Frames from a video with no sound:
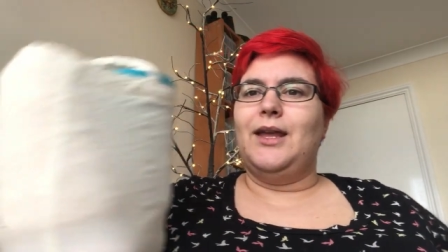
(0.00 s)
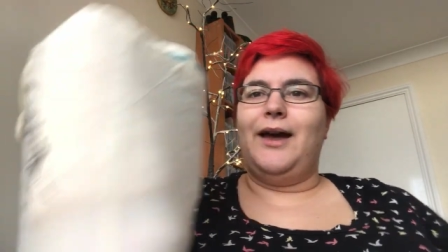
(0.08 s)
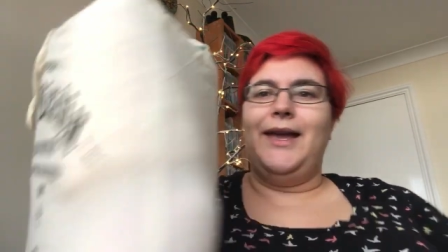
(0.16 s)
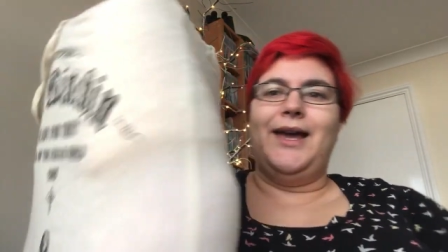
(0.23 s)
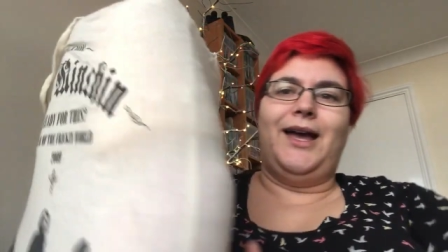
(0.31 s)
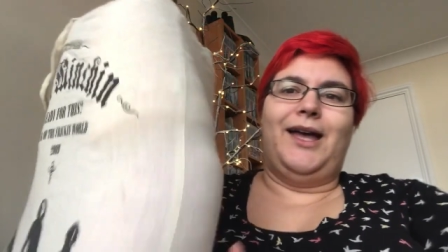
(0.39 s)

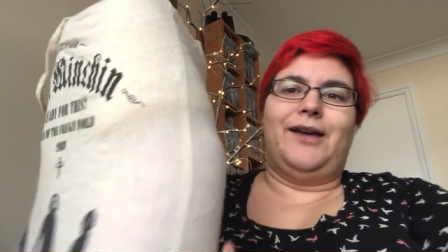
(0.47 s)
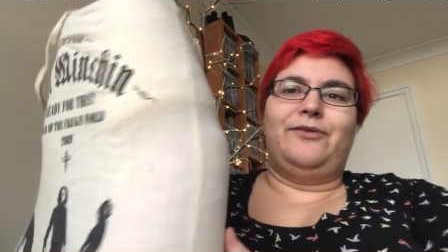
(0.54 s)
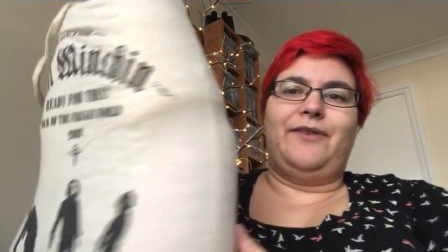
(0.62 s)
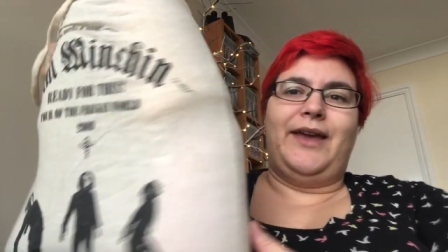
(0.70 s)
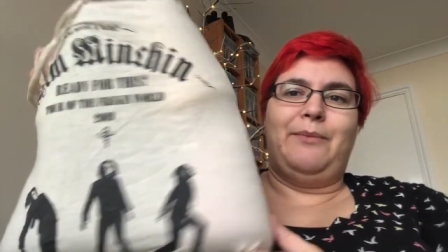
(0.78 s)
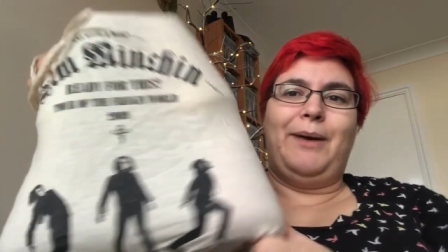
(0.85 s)
I
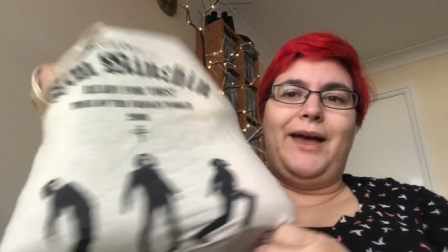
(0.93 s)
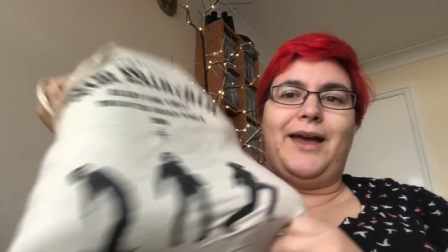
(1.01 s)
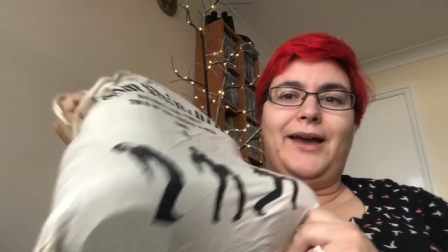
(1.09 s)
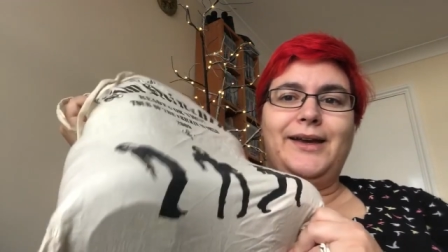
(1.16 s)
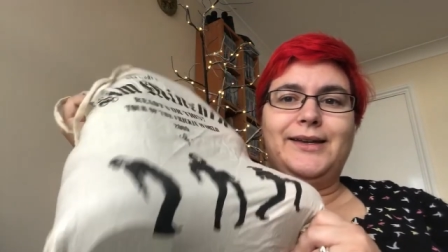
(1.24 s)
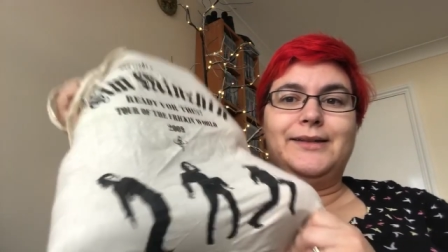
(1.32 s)
have a
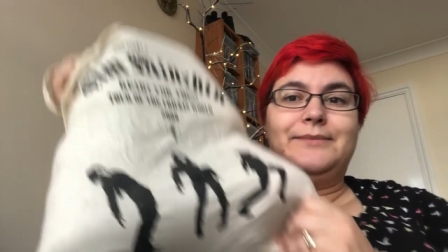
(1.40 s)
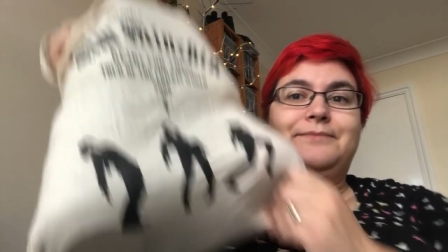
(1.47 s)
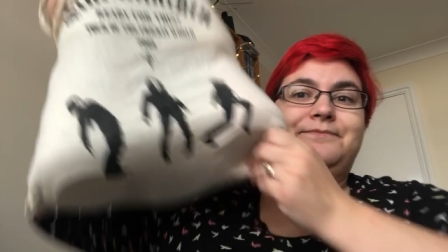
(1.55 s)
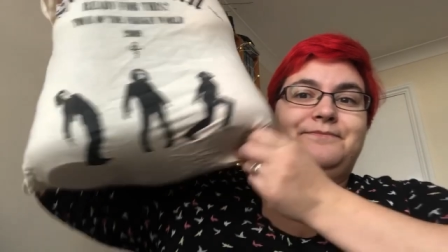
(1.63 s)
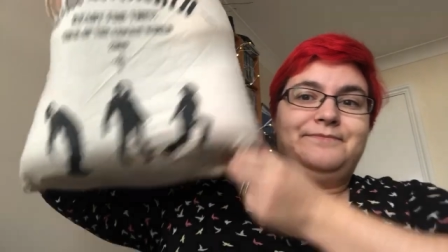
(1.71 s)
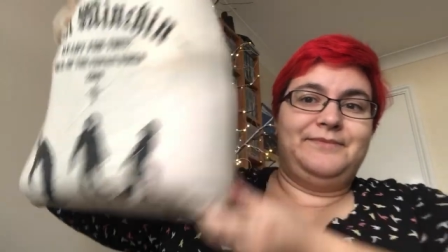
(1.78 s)
bag,
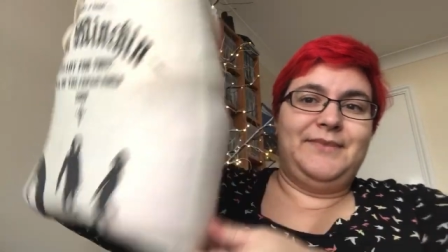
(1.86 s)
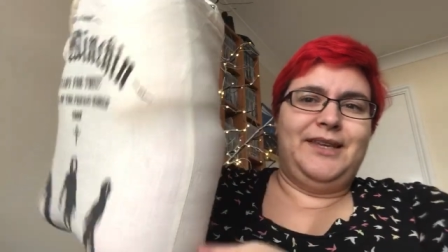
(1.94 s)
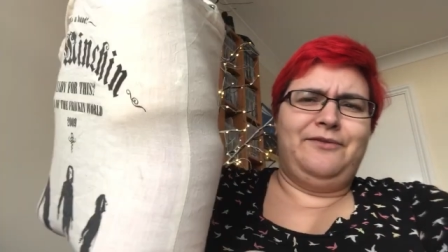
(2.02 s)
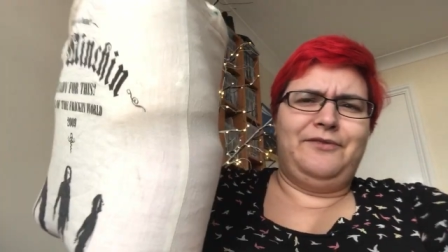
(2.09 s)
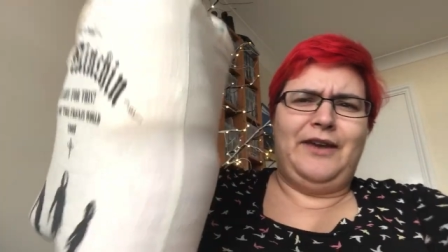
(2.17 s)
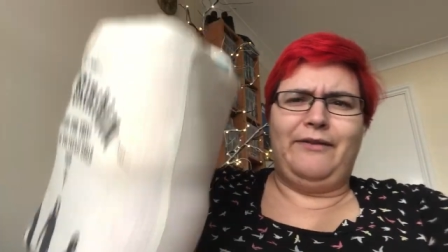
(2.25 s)

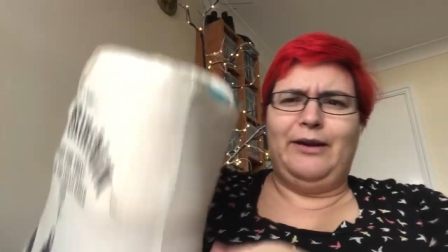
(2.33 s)
a